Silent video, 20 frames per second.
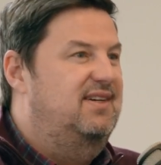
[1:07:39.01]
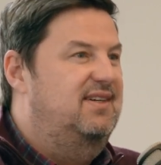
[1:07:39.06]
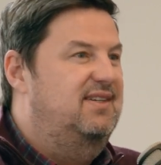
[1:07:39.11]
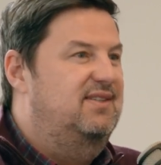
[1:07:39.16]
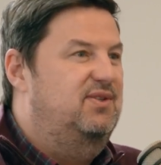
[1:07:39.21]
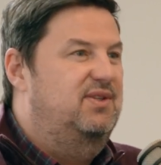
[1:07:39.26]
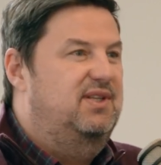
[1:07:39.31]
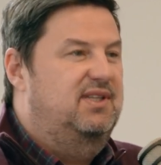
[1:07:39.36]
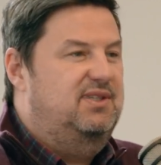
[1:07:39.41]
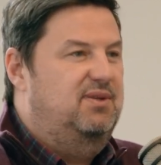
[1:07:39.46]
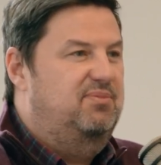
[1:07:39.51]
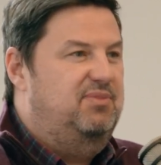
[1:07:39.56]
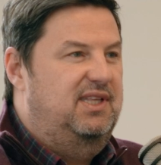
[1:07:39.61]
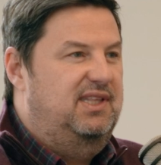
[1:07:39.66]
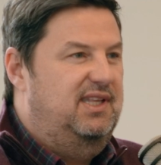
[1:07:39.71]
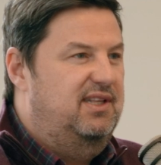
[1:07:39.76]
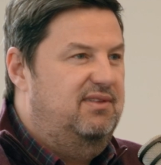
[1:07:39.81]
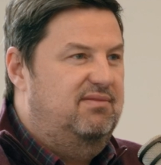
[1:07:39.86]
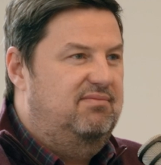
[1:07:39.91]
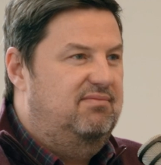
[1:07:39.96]
So that's something
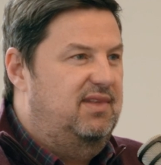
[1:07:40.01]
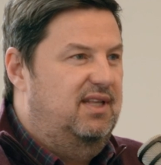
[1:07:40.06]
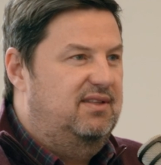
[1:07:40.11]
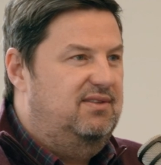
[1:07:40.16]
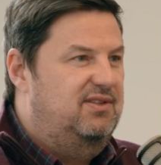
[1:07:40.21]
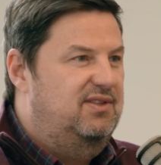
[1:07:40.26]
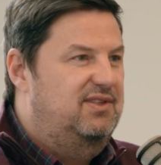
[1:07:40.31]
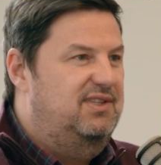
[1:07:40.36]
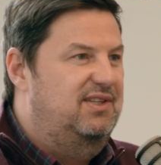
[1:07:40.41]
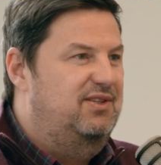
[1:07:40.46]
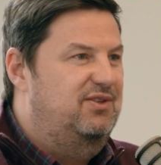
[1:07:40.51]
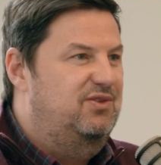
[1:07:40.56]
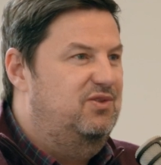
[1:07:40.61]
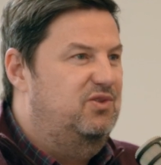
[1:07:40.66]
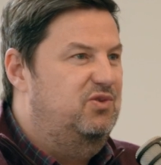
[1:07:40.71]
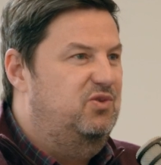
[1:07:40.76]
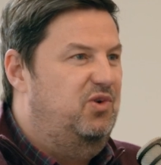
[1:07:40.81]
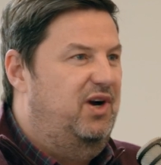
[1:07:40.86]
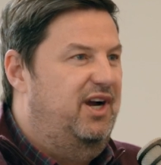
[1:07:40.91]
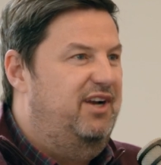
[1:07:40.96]
that continues
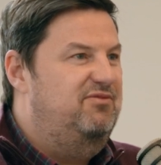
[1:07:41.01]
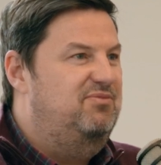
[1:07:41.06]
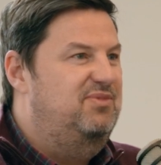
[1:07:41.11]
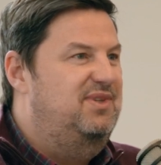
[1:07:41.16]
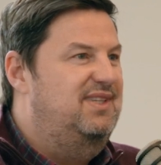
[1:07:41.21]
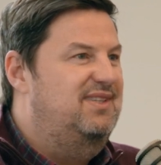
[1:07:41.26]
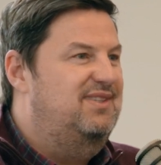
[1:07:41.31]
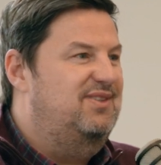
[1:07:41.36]
to drive me.